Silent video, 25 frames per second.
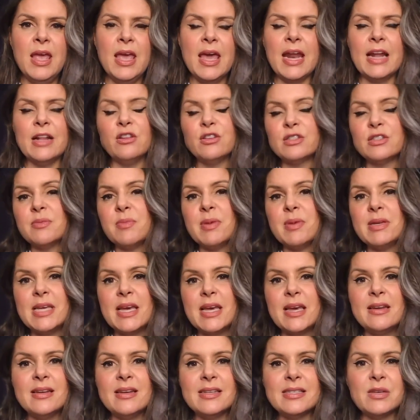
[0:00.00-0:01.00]
And I looked at my
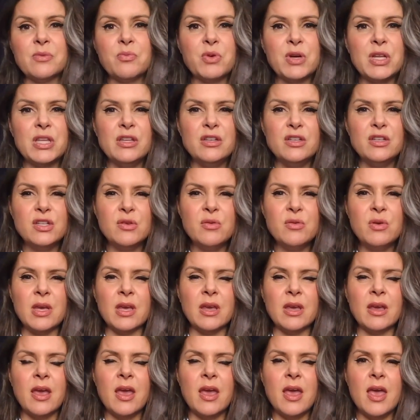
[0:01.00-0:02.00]
dad and I said, what are you
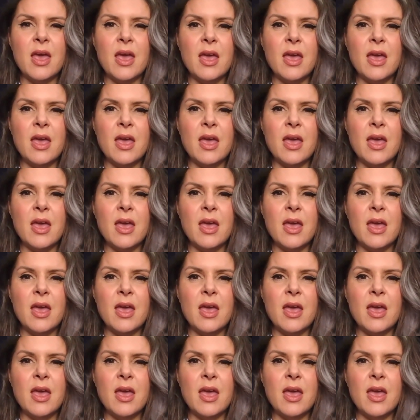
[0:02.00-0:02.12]
doing?